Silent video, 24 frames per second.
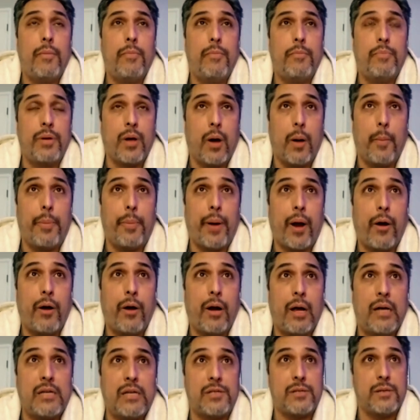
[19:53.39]
Beyond
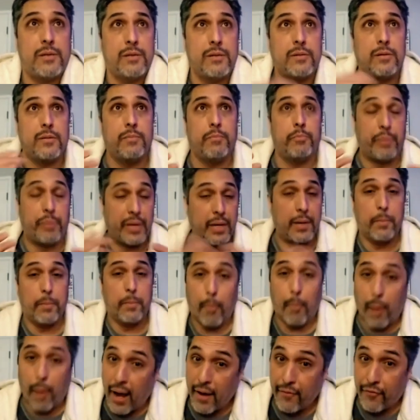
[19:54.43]
Paradise. being
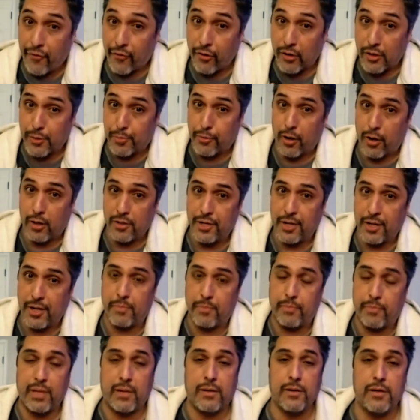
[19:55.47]
my first project
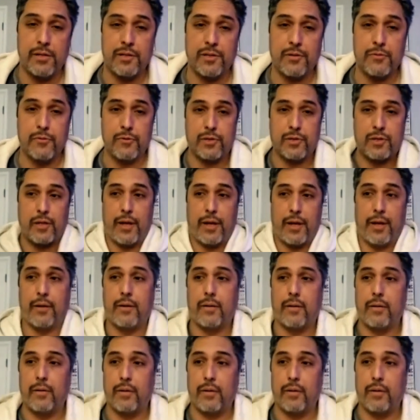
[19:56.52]
because it was like,